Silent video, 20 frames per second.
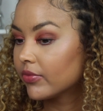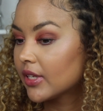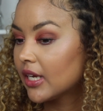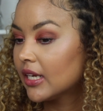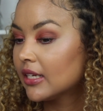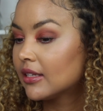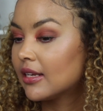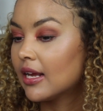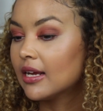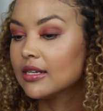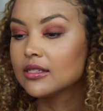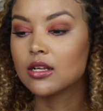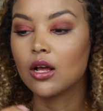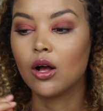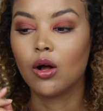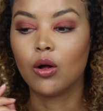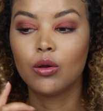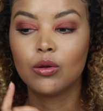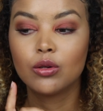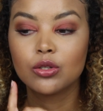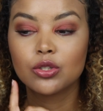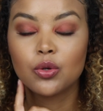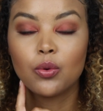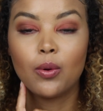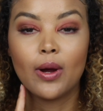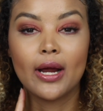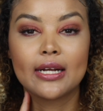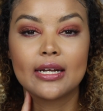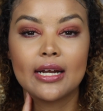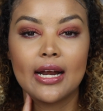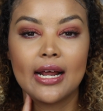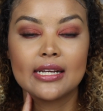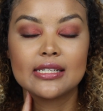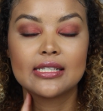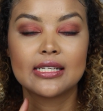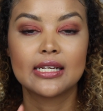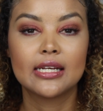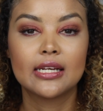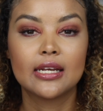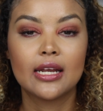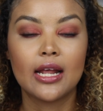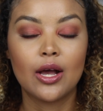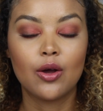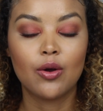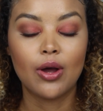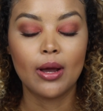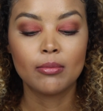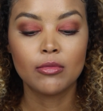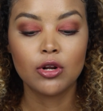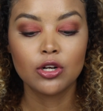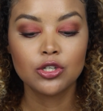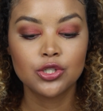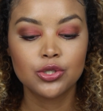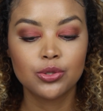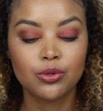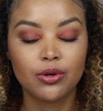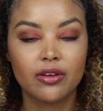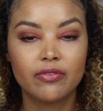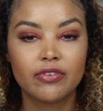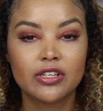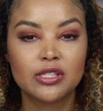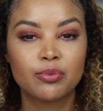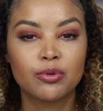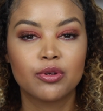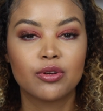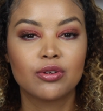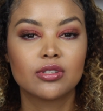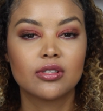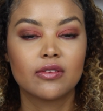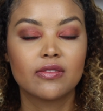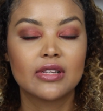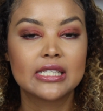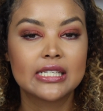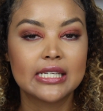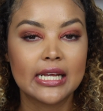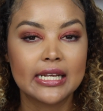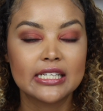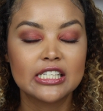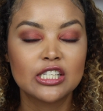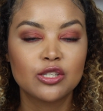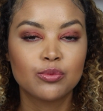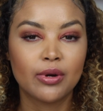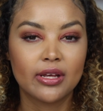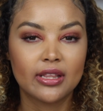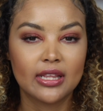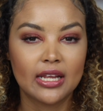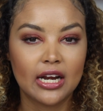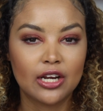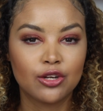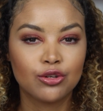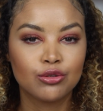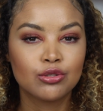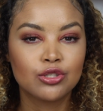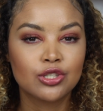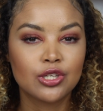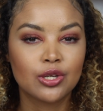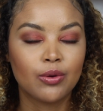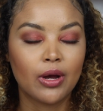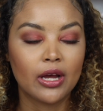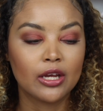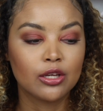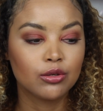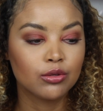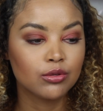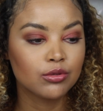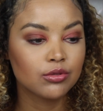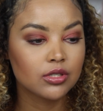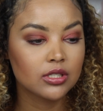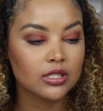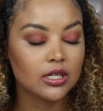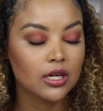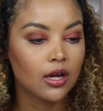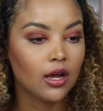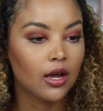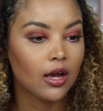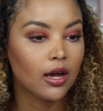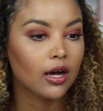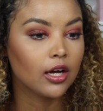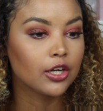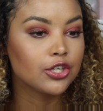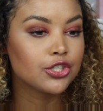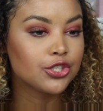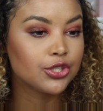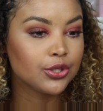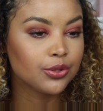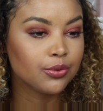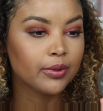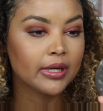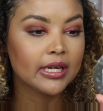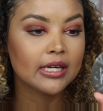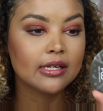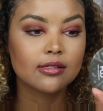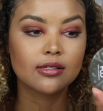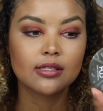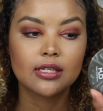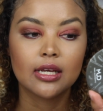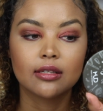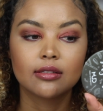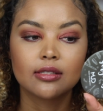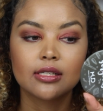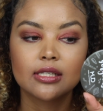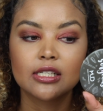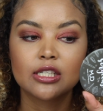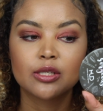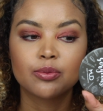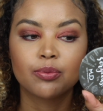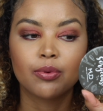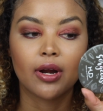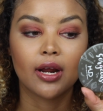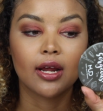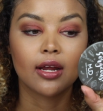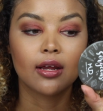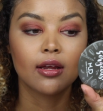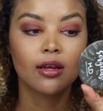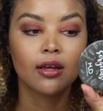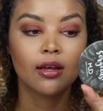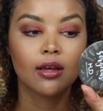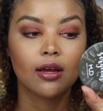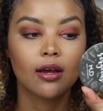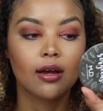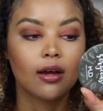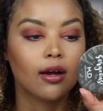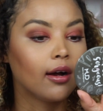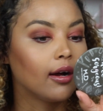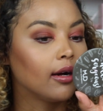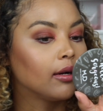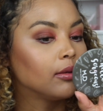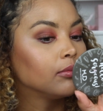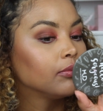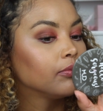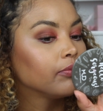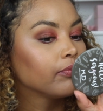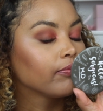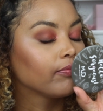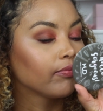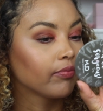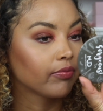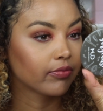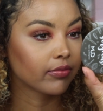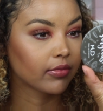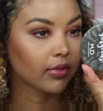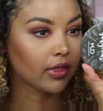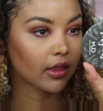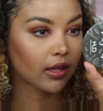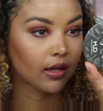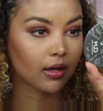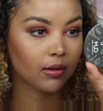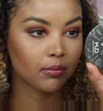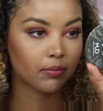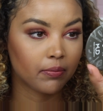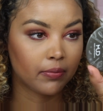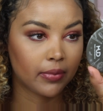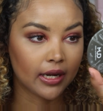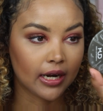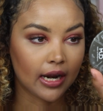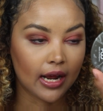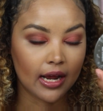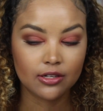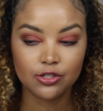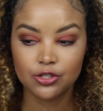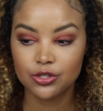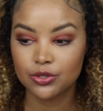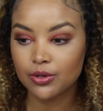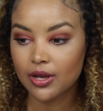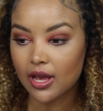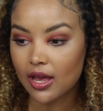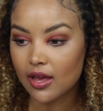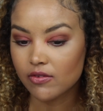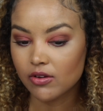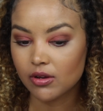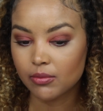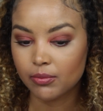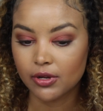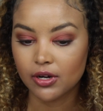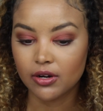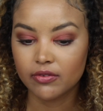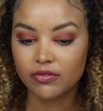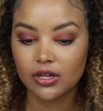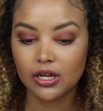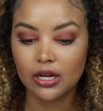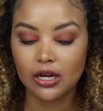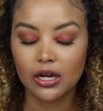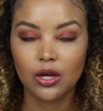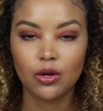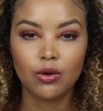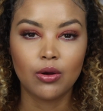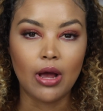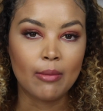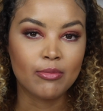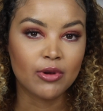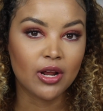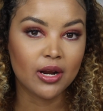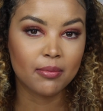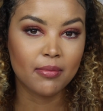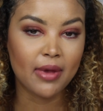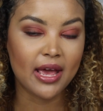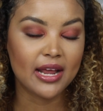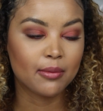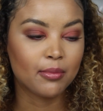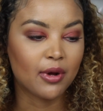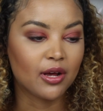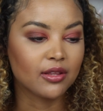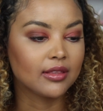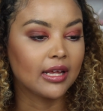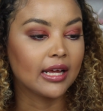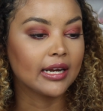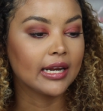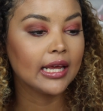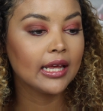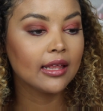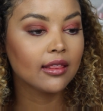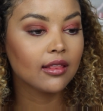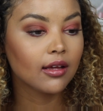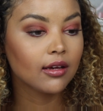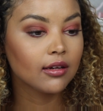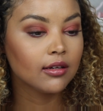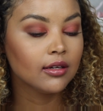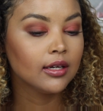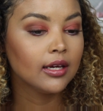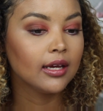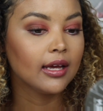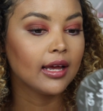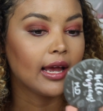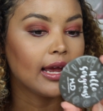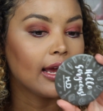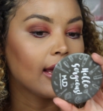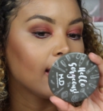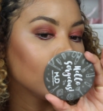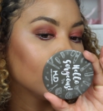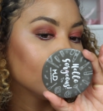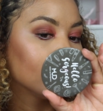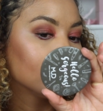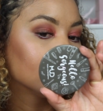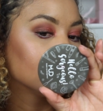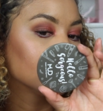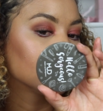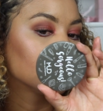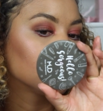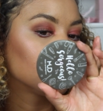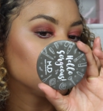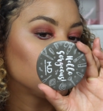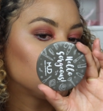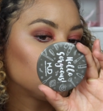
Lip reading: it does hold quite nicely. Now I'm not sure if it's because of the setting spray that I used. So I used a dewy setting spray, but I do have a bit of a glow. I'm not mad about that either. And